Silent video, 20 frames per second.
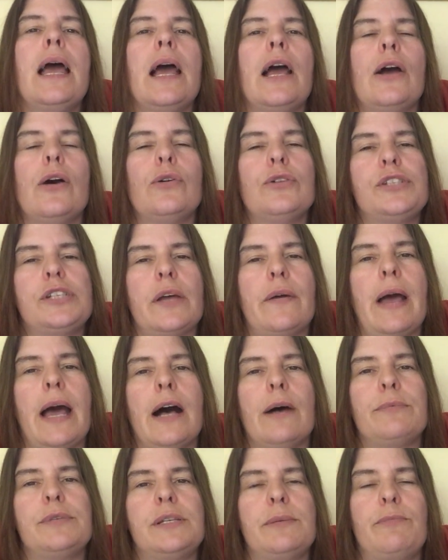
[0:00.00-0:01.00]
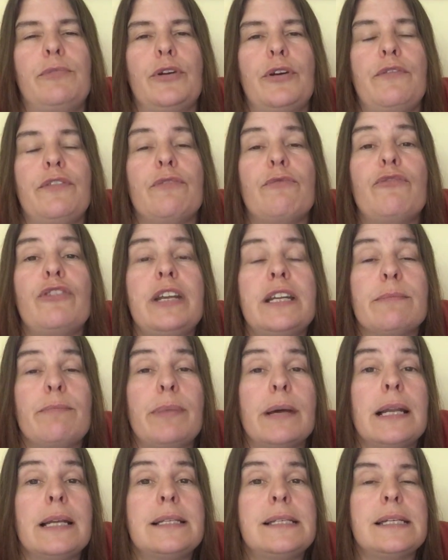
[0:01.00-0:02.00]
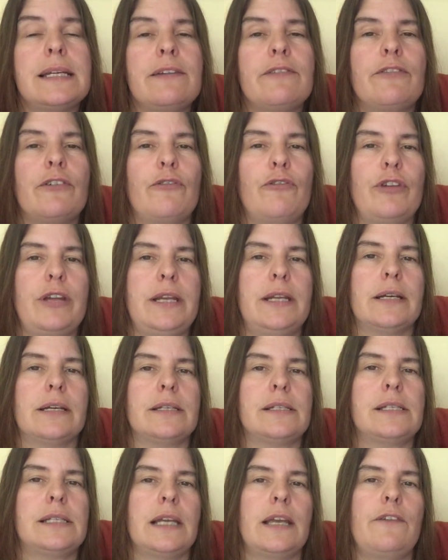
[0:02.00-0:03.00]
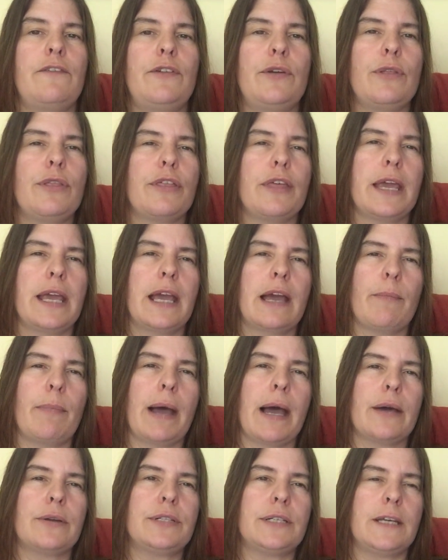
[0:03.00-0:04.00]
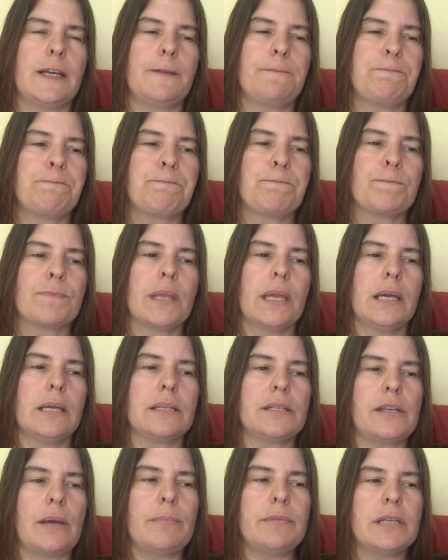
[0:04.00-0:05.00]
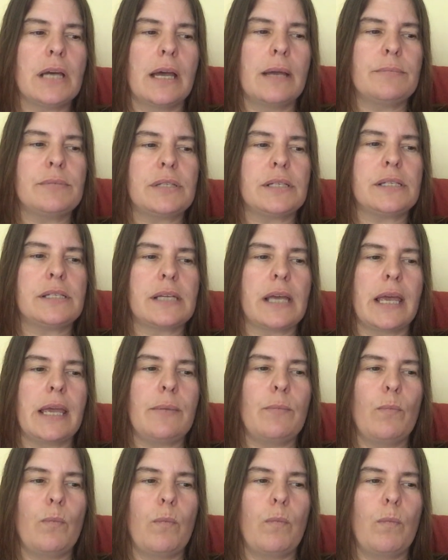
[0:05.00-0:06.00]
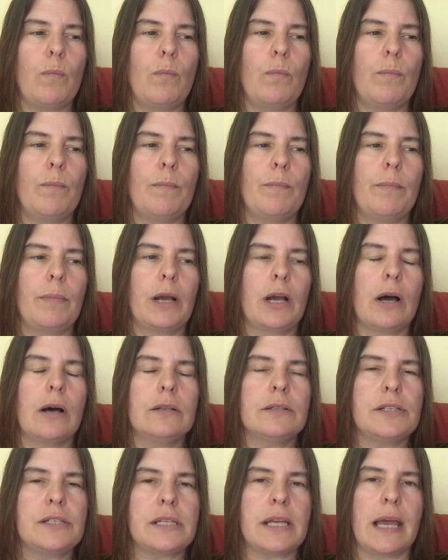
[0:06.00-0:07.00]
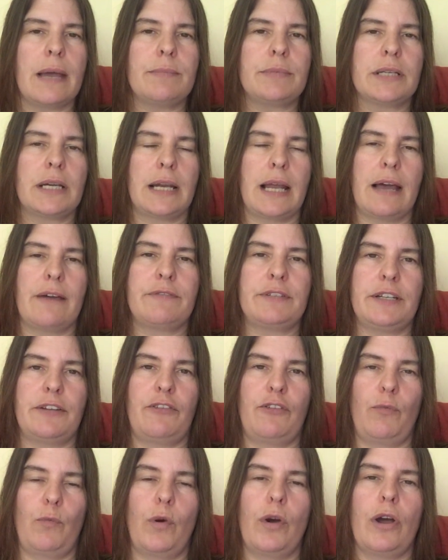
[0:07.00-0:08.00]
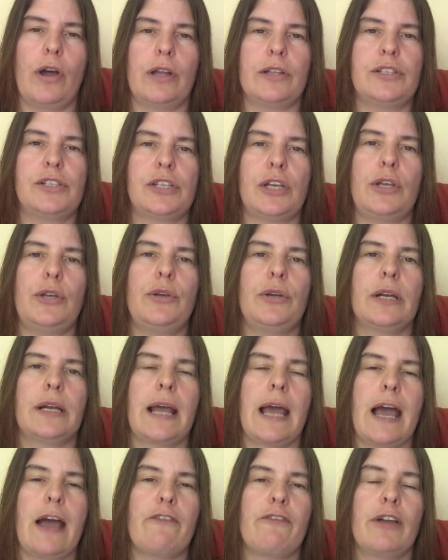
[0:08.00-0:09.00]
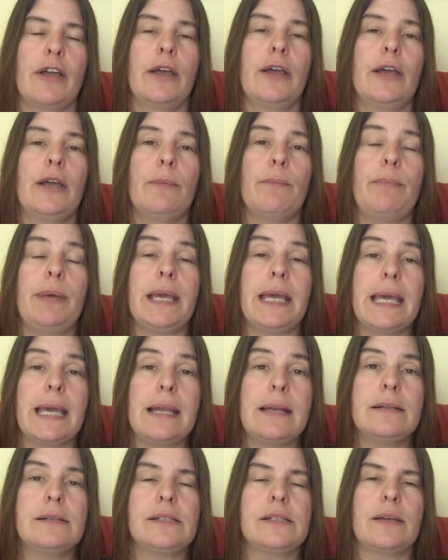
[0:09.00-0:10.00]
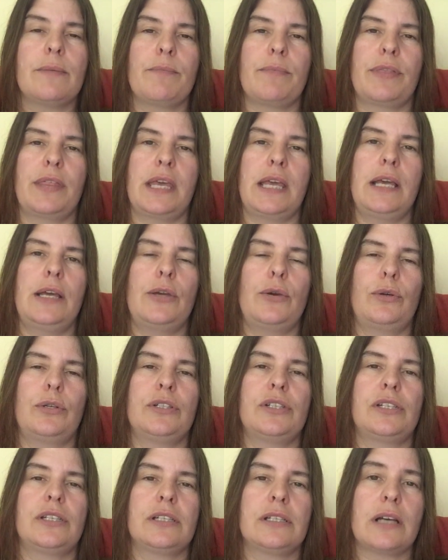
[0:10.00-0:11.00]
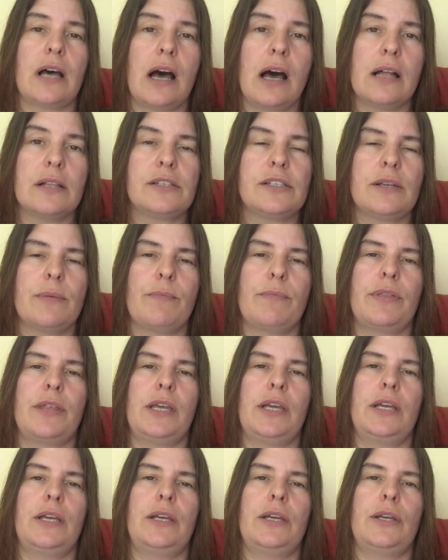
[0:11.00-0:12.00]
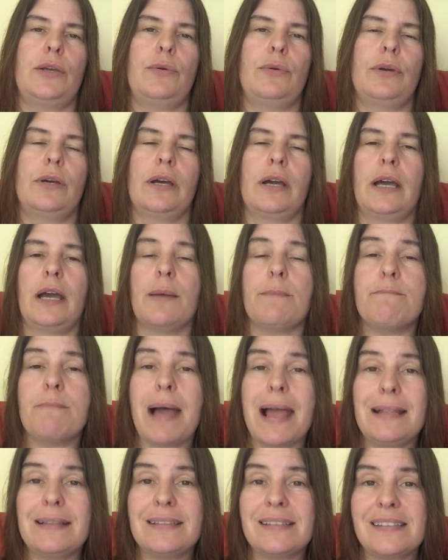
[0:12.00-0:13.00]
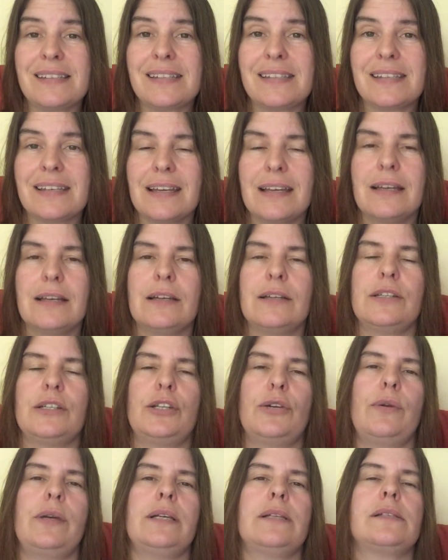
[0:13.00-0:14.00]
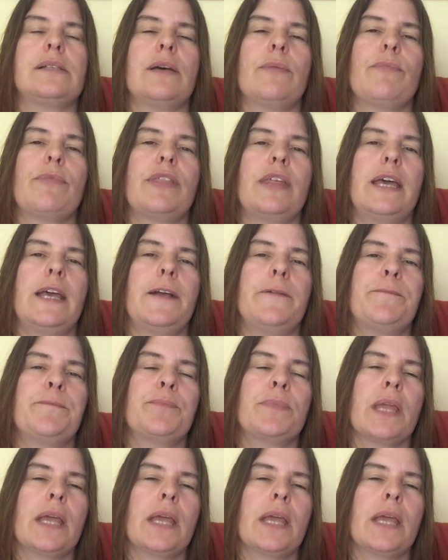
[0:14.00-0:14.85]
It also helps improve the readability for readers. If you think about it, sometimes the same concept can have different words. So you can have begin something, you can start something, you can commence doing something.